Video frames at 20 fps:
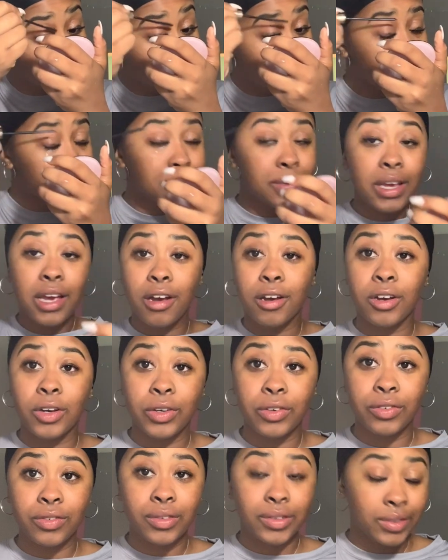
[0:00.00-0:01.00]
Ask me
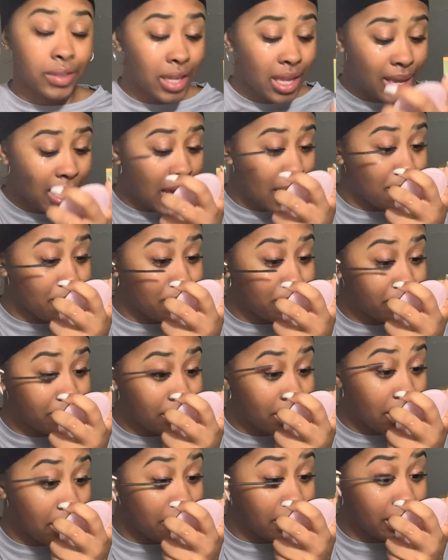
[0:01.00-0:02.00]
how I'm
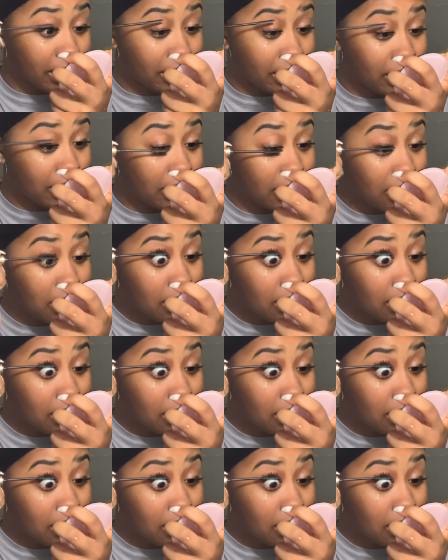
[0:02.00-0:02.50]
going.